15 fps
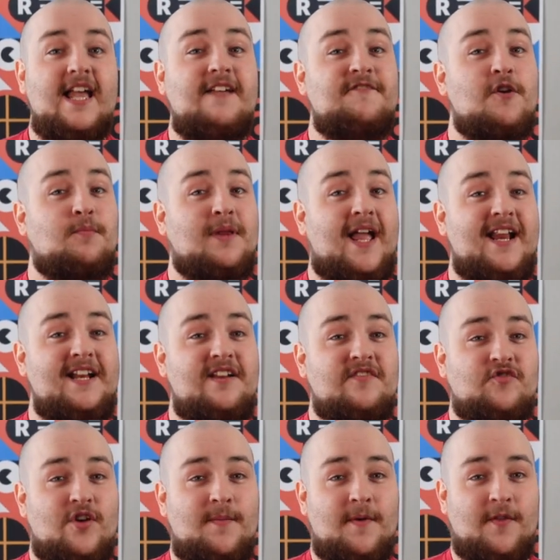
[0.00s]
if you're planning to
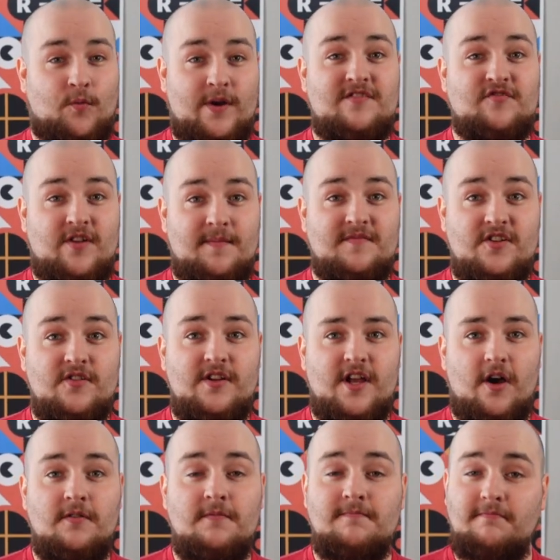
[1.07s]
stream with Restream
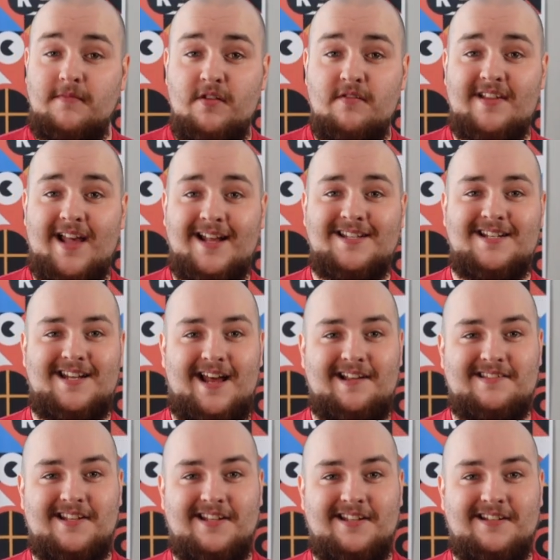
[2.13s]
Studio, use that to
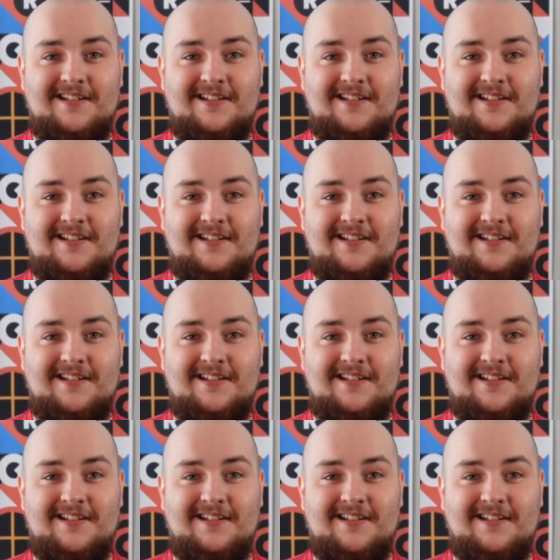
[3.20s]
test.